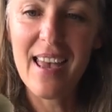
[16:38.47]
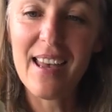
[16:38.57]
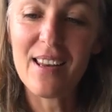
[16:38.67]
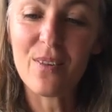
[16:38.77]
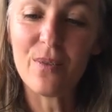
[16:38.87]

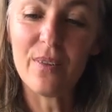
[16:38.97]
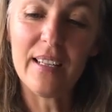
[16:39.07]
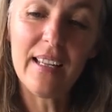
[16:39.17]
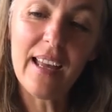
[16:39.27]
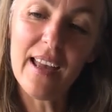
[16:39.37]
and
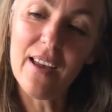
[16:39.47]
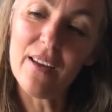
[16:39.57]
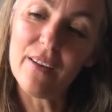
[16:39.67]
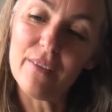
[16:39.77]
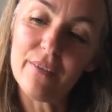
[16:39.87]
we
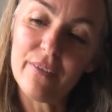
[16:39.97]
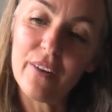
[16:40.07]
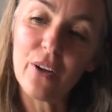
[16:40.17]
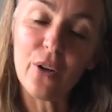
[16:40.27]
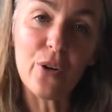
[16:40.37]
have
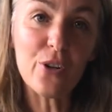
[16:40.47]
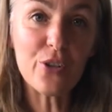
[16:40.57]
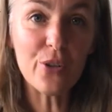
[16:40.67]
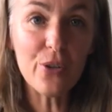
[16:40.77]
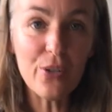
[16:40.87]

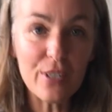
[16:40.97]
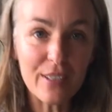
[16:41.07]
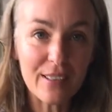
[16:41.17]
Gertrude.